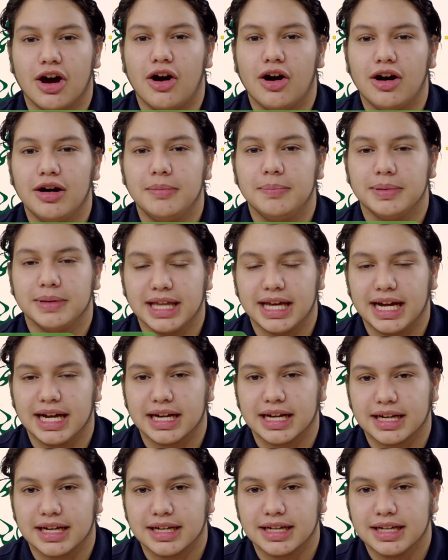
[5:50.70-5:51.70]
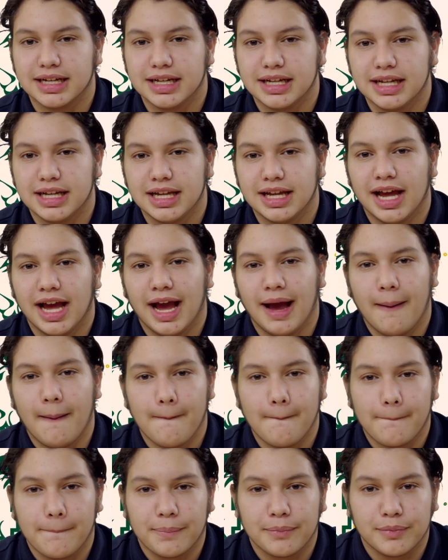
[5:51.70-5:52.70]
in all black.
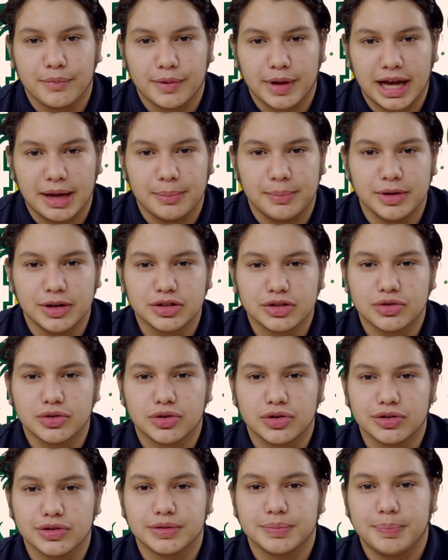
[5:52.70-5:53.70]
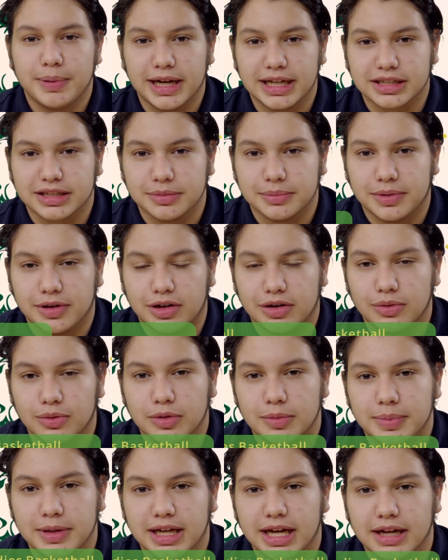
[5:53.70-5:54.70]
And middle school girls basketball
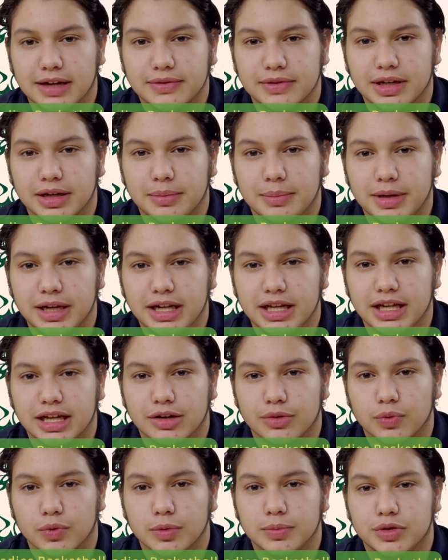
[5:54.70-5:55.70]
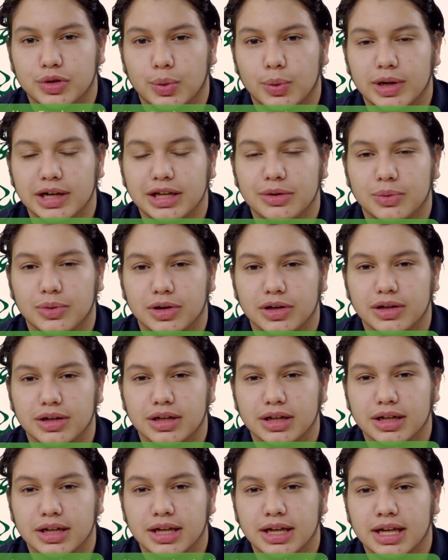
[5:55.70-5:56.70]
will be having a meeting in room
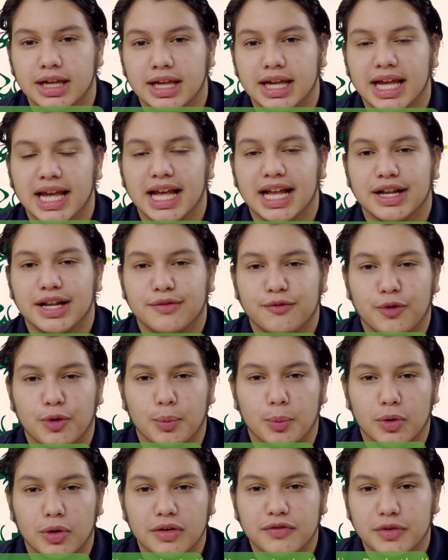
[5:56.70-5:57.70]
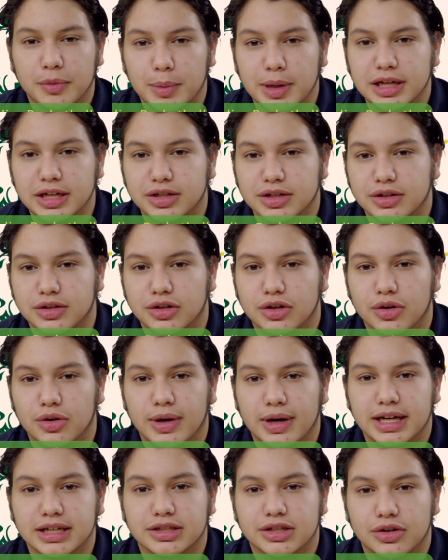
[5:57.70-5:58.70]
21. For more information,
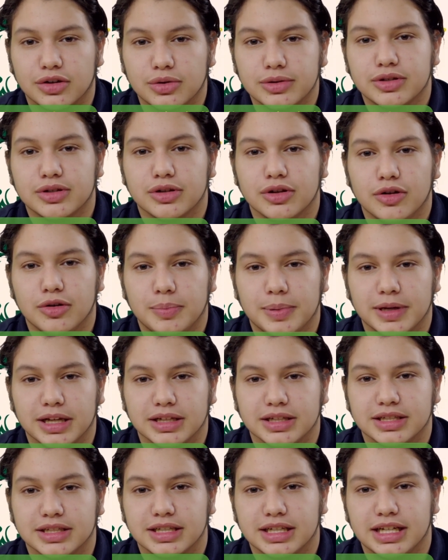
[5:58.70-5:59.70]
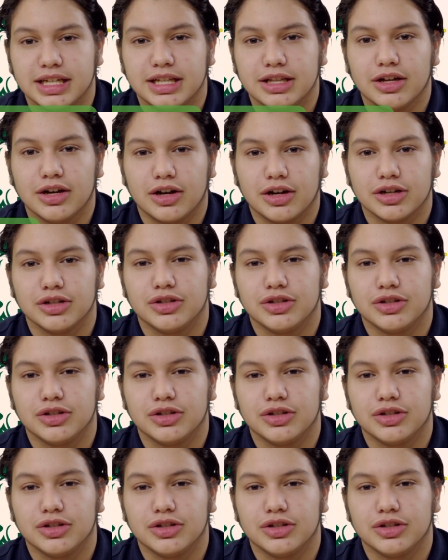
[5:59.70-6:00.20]
go ask Coach Lopez in the